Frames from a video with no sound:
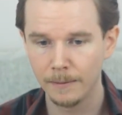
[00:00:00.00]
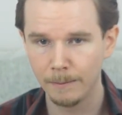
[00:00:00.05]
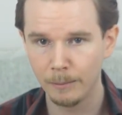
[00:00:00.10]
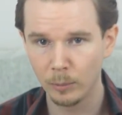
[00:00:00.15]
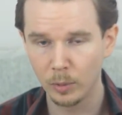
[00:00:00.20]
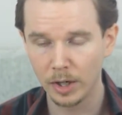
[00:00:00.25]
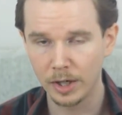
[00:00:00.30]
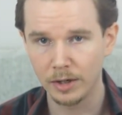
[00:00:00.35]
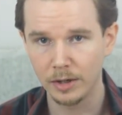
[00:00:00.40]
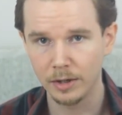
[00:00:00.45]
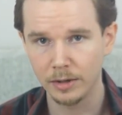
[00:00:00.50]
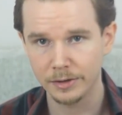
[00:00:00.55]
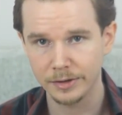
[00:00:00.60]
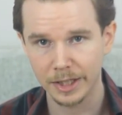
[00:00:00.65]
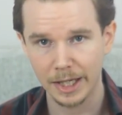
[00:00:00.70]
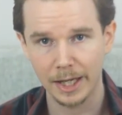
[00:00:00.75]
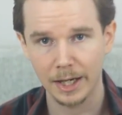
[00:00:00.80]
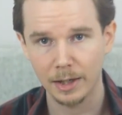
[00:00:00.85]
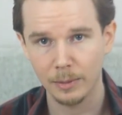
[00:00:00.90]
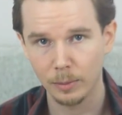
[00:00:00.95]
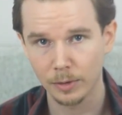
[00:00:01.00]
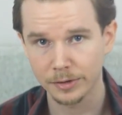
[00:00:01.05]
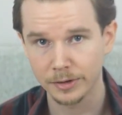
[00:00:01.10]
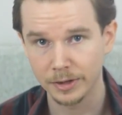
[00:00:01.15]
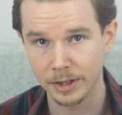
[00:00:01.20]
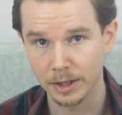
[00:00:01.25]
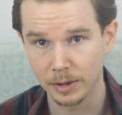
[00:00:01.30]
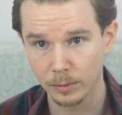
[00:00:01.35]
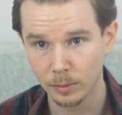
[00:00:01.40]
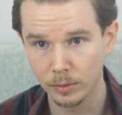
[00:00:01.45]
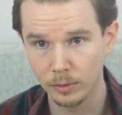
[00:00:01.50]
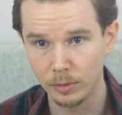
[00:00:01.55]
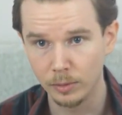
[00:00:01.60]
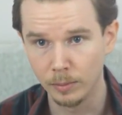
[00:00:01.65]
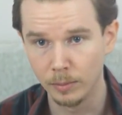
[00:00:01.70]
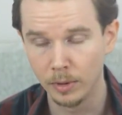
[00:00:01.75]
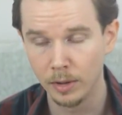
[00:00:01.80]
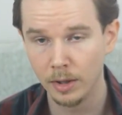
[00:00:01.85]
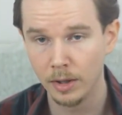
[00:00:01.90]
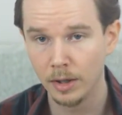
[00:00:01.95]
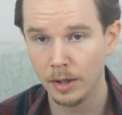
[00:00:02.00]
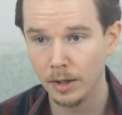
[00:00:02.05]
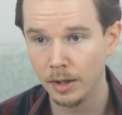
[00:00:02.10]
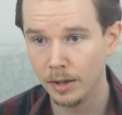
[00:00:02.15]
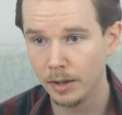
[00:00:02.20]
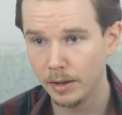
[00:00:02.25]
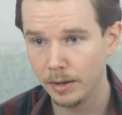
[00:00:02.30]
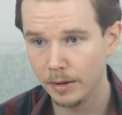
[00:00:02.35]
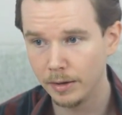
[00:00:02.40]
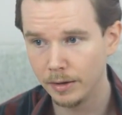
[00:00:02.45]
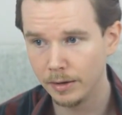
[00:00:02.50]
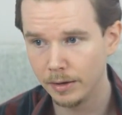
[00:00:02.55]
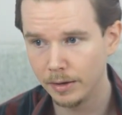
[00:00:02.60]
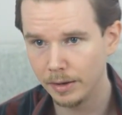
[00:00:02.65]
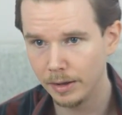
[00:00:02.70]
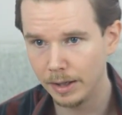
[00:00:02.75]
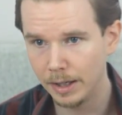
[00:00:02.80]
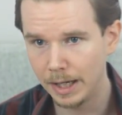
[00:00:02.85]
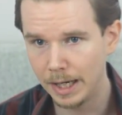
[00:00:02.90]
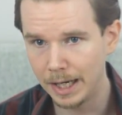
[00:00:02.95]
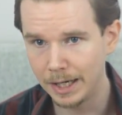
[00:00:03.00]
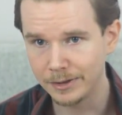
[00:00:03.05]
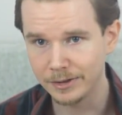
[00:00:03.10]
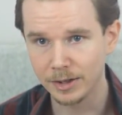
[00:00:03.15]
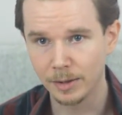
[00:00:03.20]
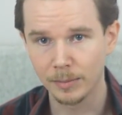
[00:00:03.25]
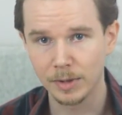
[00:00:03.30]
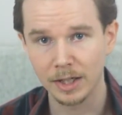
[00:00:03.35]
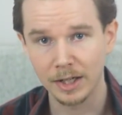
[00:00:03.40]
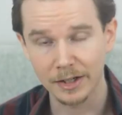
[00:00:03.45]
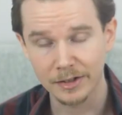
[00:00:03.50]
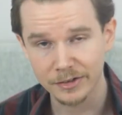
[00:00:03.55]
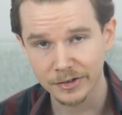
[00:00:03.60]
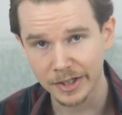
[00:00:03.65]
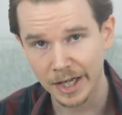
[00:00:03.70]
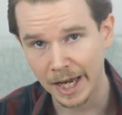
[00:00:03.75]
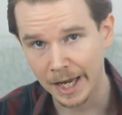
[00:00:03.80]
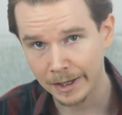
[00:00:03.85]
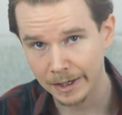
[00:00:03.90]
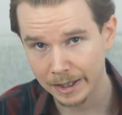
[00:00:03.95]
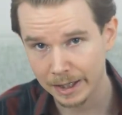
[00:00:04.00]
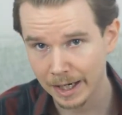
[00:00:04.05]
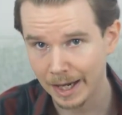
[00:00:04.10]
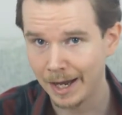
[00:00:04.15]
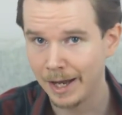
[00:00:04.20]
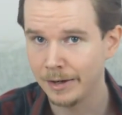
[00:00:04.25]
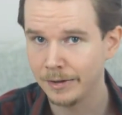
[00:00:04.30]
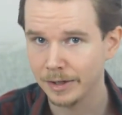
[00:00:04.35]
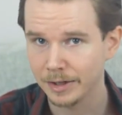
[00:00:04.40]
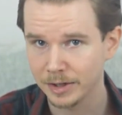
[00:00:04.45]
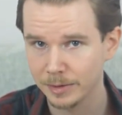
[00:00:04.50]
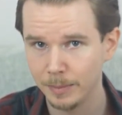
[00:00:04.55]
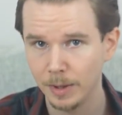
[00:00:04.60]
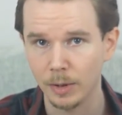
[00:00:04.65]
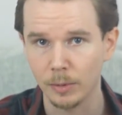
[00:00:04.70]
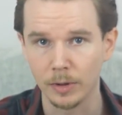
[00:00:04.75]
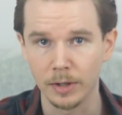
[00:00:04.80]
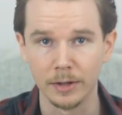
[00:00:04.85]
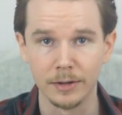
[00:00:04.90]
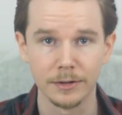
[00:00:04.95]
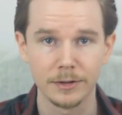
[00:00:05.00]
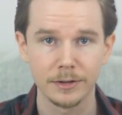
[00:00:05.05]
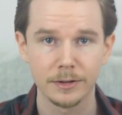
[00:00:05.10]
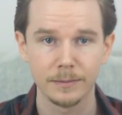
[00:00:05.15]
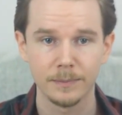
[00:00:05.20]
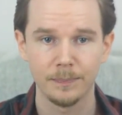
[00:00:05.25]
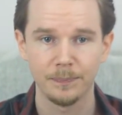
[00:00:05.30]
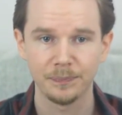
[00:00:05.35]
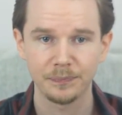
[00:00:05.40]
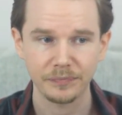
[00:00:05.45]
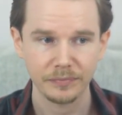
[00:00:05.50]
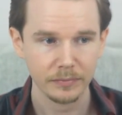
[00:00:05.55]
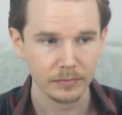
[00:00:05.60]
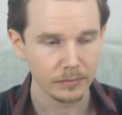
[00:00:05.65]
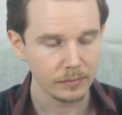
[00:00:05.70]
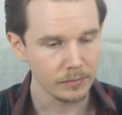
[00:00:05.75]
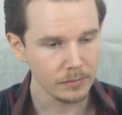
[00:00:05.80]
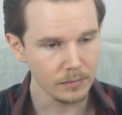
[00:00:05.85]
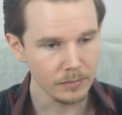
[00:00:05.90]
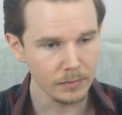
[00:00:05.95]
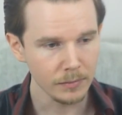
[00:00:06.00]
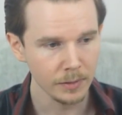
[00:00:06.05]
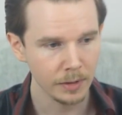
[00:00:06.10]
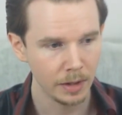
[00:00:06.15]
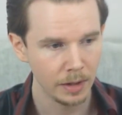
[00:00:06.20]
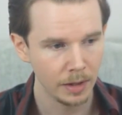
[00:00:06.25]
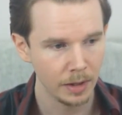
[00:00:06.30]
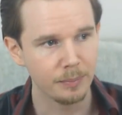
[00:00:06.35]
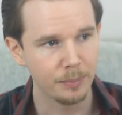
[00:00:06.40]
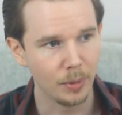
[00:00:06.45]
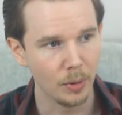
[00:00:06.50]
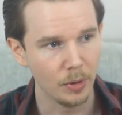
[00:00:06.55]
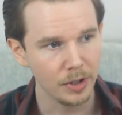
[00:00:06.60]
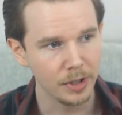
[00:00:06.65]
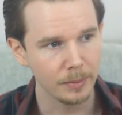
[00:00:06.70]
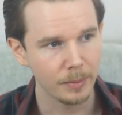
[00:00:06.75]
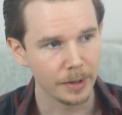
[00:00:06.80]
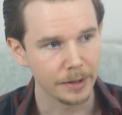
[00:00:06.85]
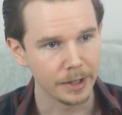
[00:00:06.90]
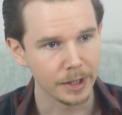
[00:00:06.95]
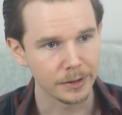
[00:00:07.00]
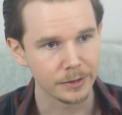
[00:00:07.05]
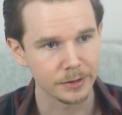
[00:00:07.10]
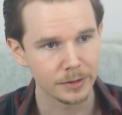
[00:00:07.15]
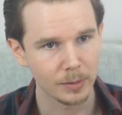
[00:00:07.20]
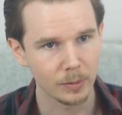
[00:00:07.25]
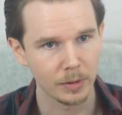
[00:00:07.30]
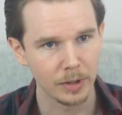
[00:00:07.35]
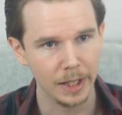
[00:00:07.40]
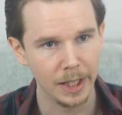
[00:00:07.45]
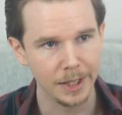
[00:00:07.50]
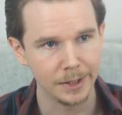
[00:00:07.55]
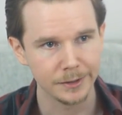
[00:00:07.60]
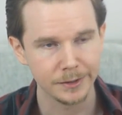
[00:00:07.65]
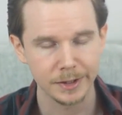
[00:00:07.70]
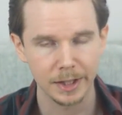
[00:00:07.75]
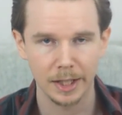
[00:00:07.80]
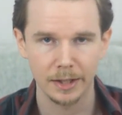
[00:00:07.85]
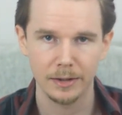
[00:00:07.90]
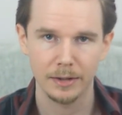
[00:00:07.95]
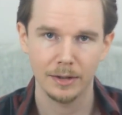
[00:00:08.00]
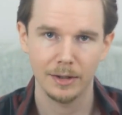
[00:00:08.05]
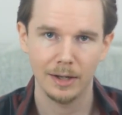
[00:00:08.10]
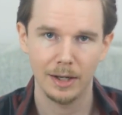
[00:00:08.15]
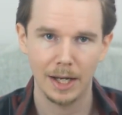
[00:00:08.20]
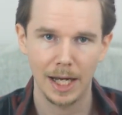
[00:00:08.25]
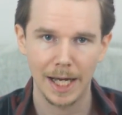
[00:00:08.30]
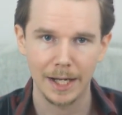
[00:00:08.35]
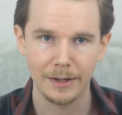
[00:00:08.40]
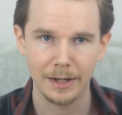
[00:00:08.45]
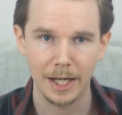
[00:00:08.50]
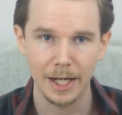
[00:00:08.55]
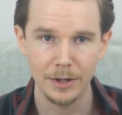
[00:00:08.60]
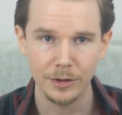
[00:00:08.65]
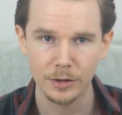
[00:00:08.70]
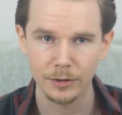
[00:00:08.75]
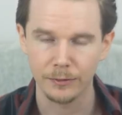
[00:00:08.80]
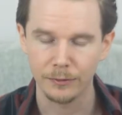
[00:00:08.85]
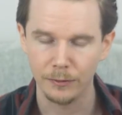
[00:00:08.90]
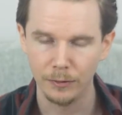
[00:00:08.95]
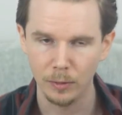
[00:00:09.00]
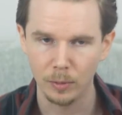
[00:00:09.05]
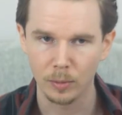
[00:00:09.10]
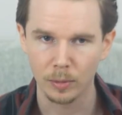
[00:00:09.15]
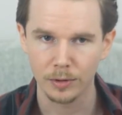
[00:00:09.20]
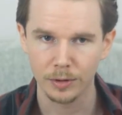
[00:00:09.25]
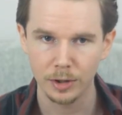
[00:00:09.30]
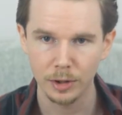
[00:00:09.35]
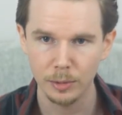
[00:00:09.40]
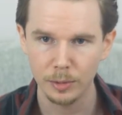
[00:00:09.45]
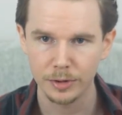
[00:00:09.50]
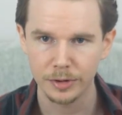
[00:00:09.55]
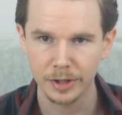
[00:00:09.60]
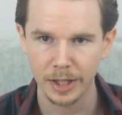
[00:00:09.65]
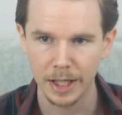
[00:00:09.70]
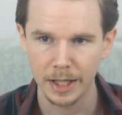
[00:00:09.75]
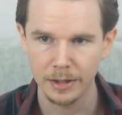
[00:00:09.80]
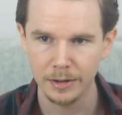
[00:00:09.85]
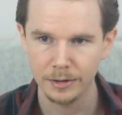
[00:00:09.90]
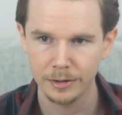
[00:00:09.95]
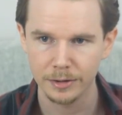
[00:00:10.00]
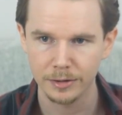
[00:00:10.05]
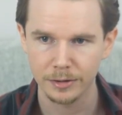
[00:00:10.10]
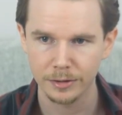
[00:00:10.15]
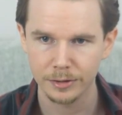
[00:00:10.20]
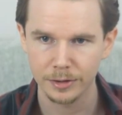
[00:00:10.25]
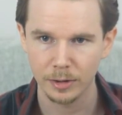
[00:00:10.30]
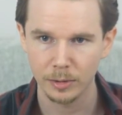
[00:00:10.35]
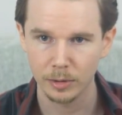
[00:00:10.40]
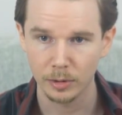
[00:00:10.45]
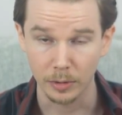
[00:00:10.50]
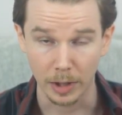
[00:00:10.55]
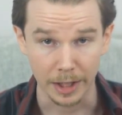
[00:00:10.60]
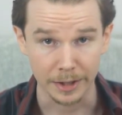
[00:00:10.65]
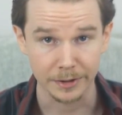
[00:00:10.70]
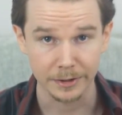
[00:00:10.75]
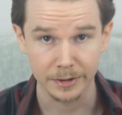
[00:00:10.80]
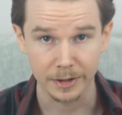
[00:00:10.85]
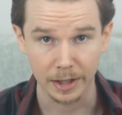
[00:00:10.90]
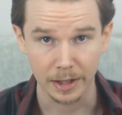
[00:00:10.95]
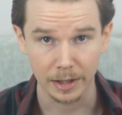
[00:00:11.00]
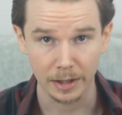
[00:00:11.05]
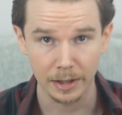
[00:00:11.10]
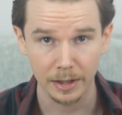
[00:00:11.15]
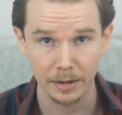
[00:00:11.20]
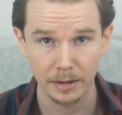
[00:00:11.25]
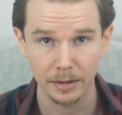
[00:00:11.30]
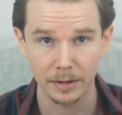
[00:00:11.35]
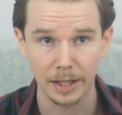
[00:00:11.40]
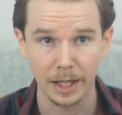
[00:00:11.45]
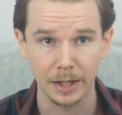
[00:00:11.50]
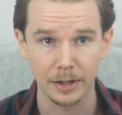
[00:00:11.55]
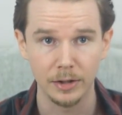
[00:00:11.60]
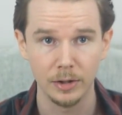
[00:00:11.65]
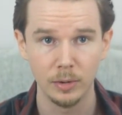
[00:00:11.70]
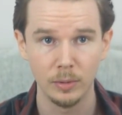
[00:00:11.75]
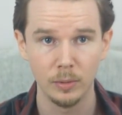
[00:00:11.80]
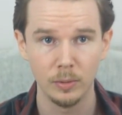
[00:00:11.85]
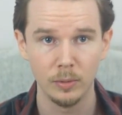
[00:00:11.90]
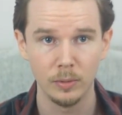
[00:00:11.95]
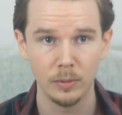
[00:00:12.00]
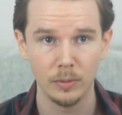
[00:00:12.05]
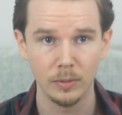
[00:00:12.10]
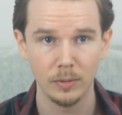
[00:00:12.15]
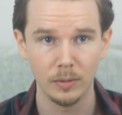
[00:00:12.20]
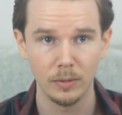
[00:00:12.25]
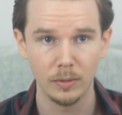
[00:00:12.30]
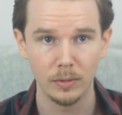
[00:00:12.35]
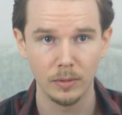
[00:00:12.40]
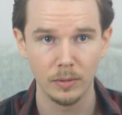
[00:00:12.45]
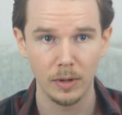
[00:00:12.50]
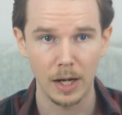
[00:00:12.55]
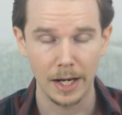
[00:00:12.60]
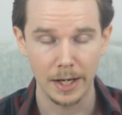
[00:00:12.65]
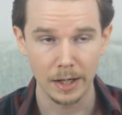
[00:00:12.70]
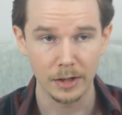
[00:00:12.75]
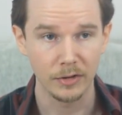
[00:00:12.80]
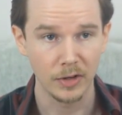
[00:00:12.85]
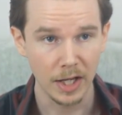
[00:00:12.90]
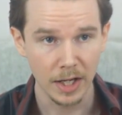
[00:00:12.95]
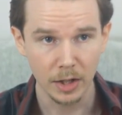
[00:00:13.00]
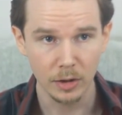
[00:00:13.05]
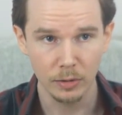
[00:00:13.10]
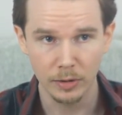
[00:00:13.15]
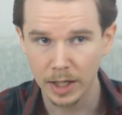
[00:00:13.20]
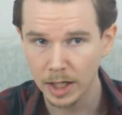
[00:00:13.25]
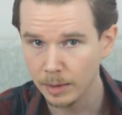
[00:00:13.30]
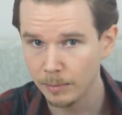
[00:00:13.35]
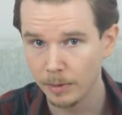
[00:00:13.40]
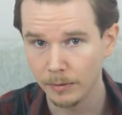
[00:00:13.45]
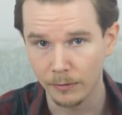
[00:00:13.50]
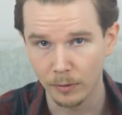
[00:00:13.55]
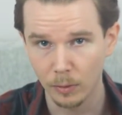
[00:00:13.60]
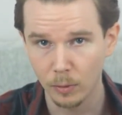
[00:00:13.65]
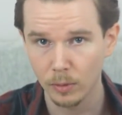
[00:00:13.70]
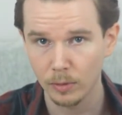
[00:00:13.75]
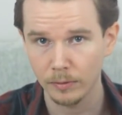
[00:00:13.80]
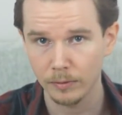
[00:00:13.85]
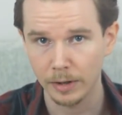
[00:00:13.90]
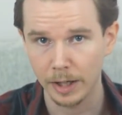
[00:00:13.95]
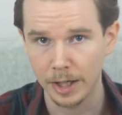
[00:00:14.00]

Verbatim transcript: when Sally wasn't in the room is something that Sally can't experience. Point about that story is that at the age of 4 you change so drastically that anything you did before